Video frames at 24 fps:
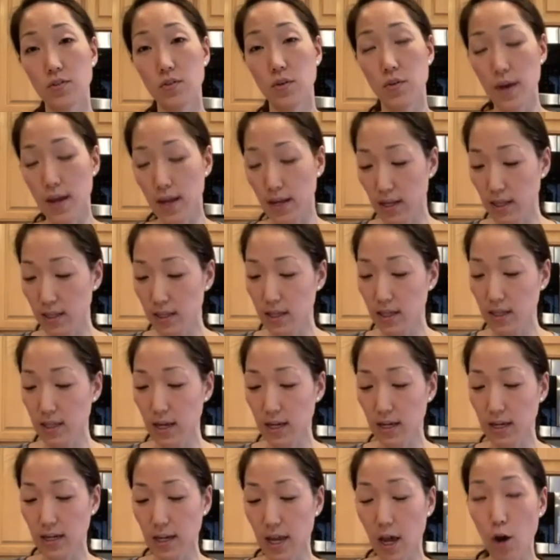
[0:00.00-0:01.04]
So anything
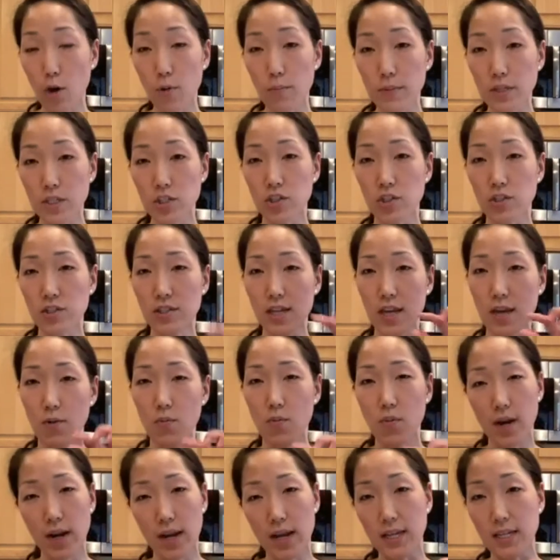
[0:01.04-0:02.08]
that can help me just take
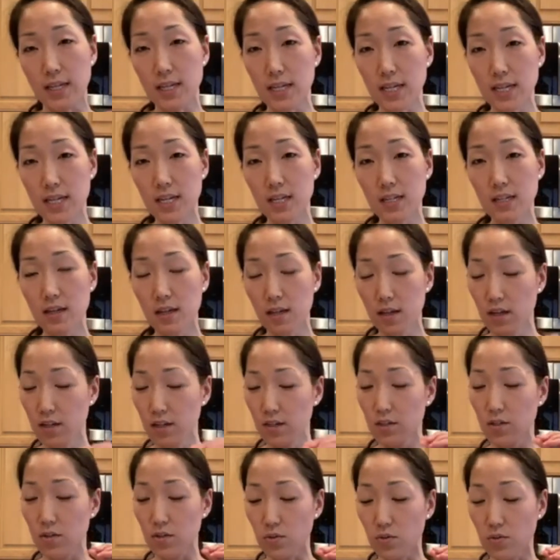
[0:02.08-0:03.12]
what I need
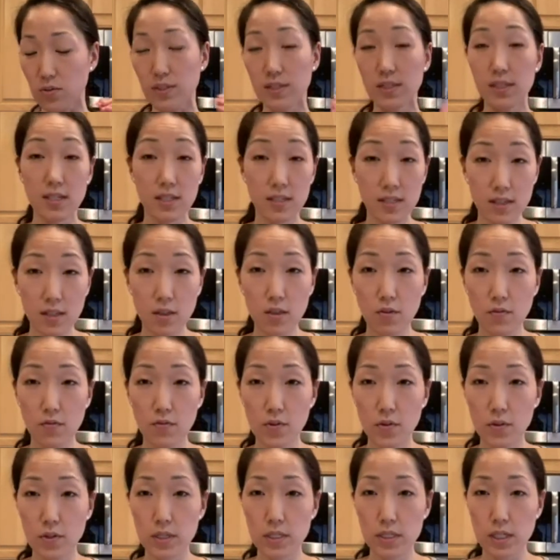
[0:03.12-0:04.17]
to season the
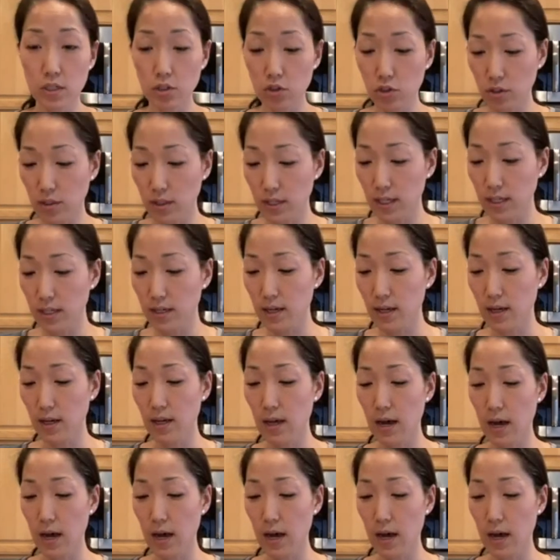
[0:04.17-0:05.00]
food essentially